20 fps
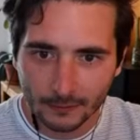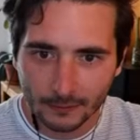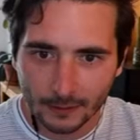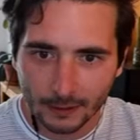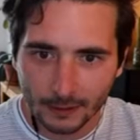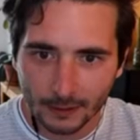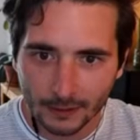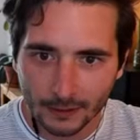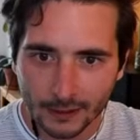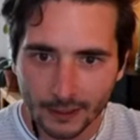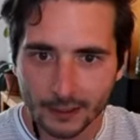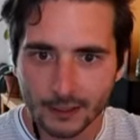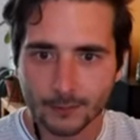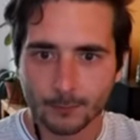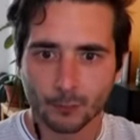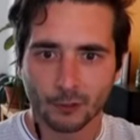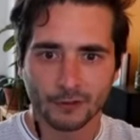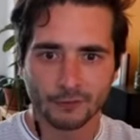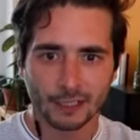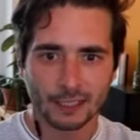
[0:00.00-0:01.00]
in this
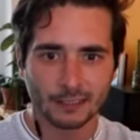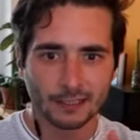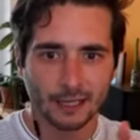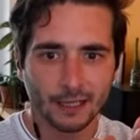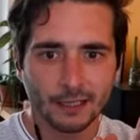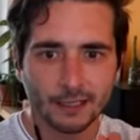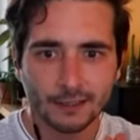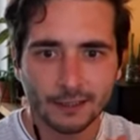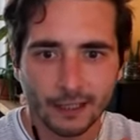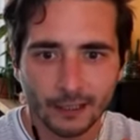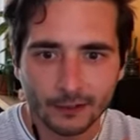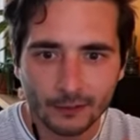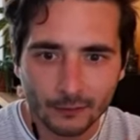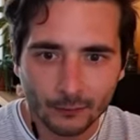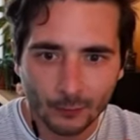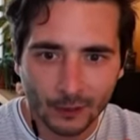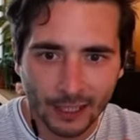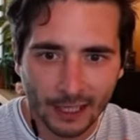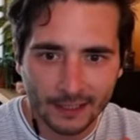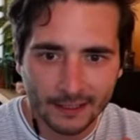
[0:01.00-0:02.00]
previous slide is that
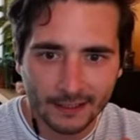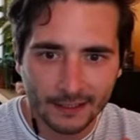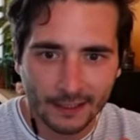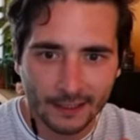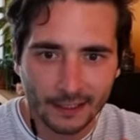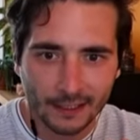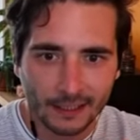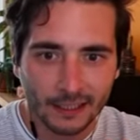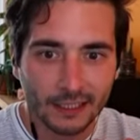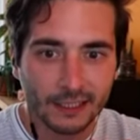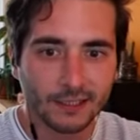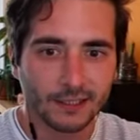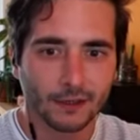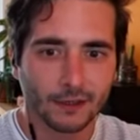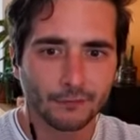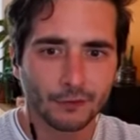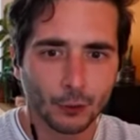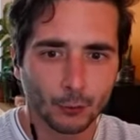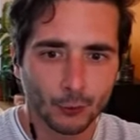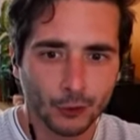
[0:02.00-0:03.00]
when I say ease of
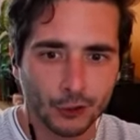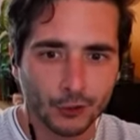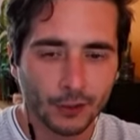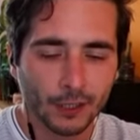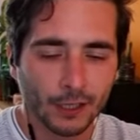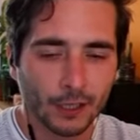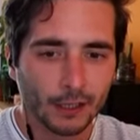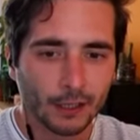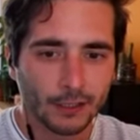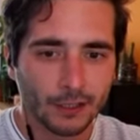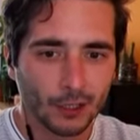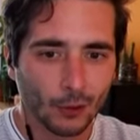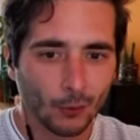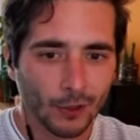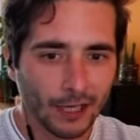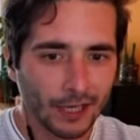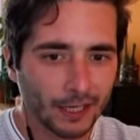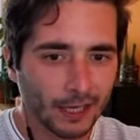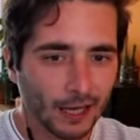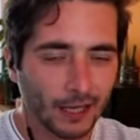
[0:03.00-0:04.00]
use, so
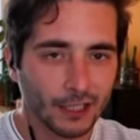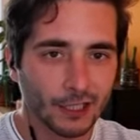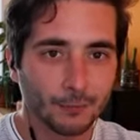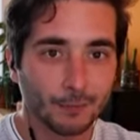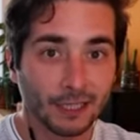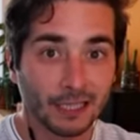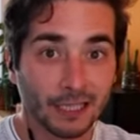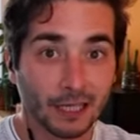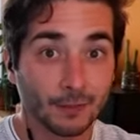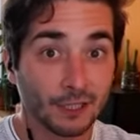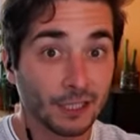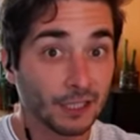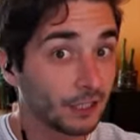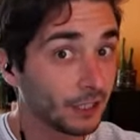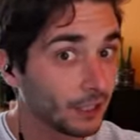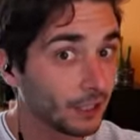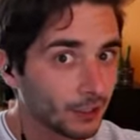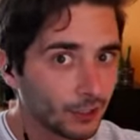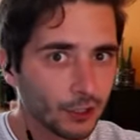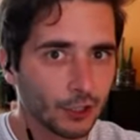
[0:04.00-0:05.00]
AI is becoming
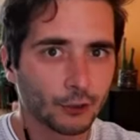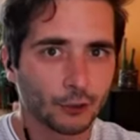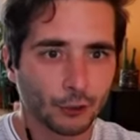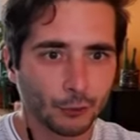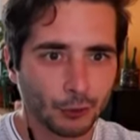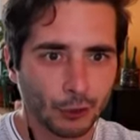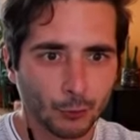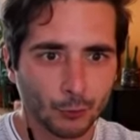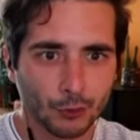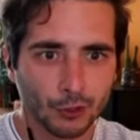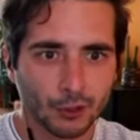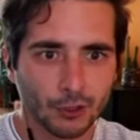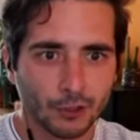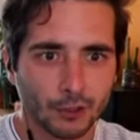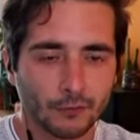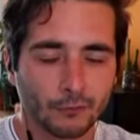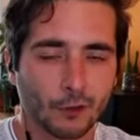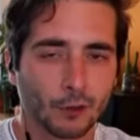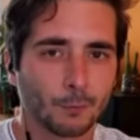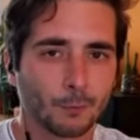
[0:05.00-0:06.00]
easier to use
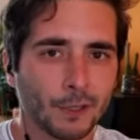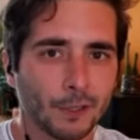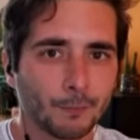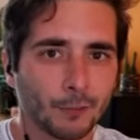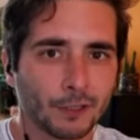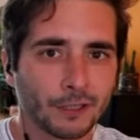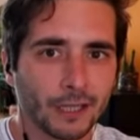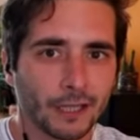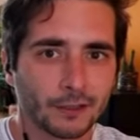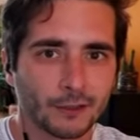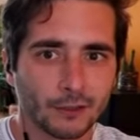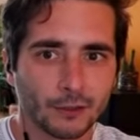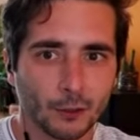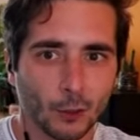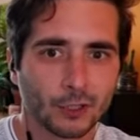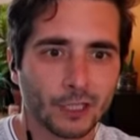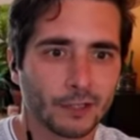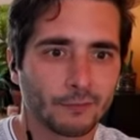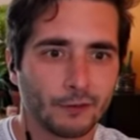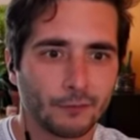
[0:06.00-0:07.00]
for people that don't
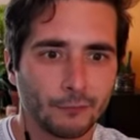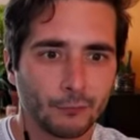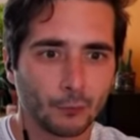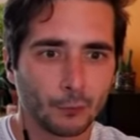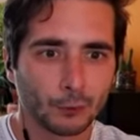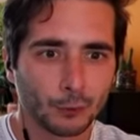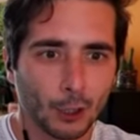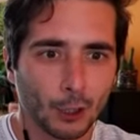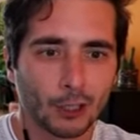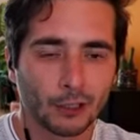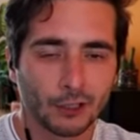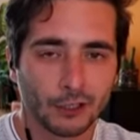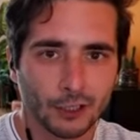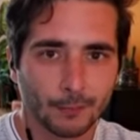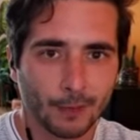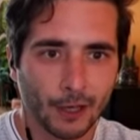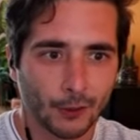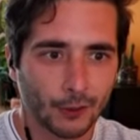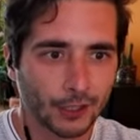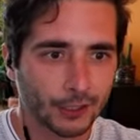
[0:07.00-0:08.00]
have a full knowledge
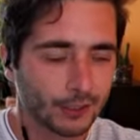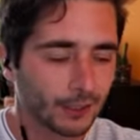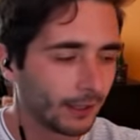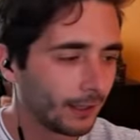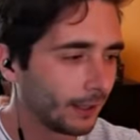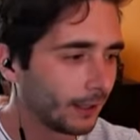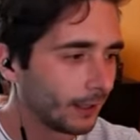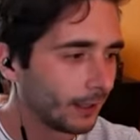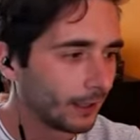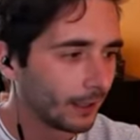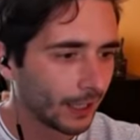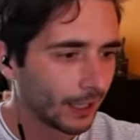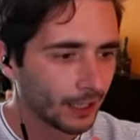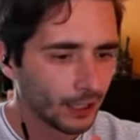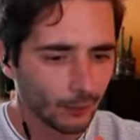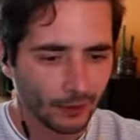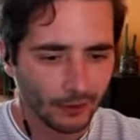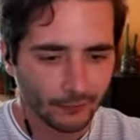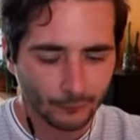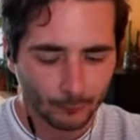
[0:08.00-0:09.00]
about it. And you
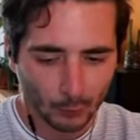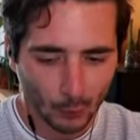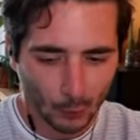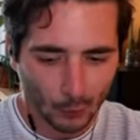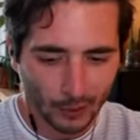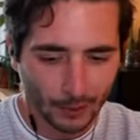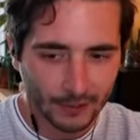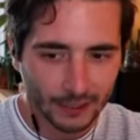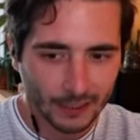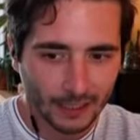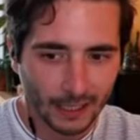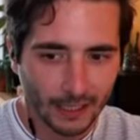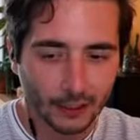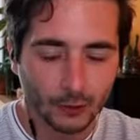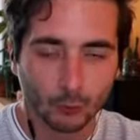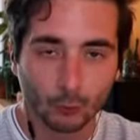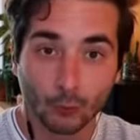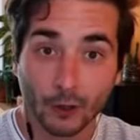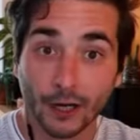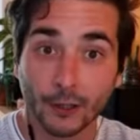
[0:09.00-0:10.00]
have programs like
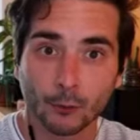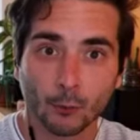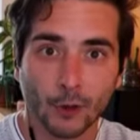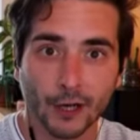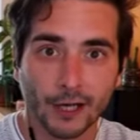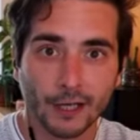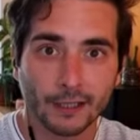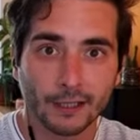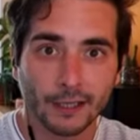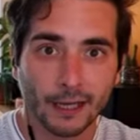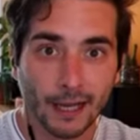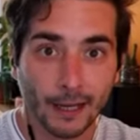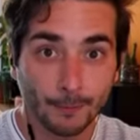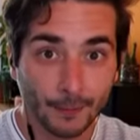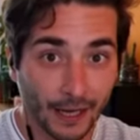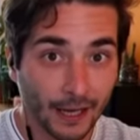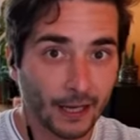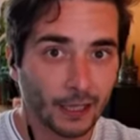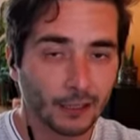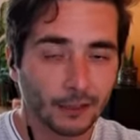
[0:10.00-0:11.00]
Runway
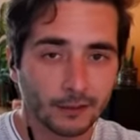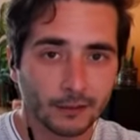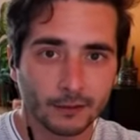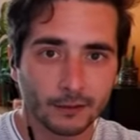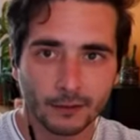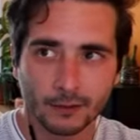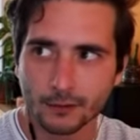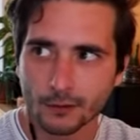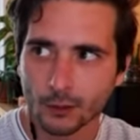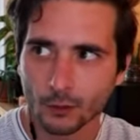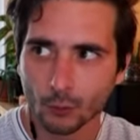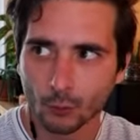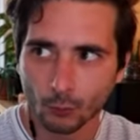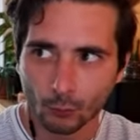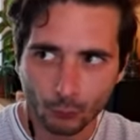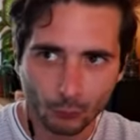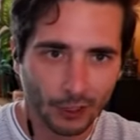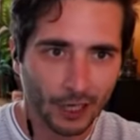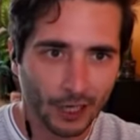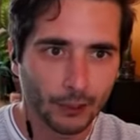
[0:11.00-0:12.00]
ML, so
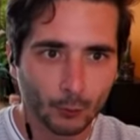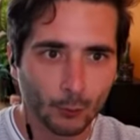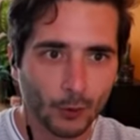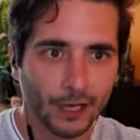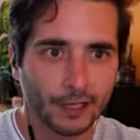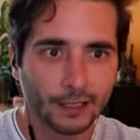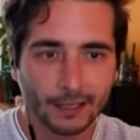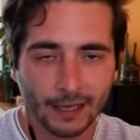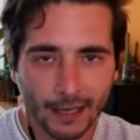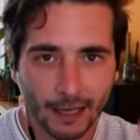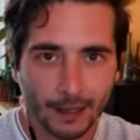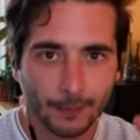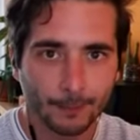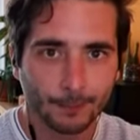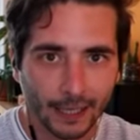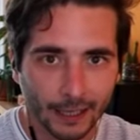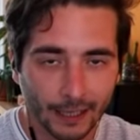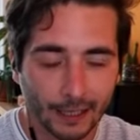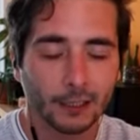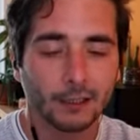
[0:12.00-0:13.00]
Runway
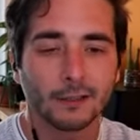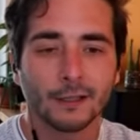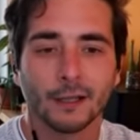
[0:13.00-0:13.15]
ML,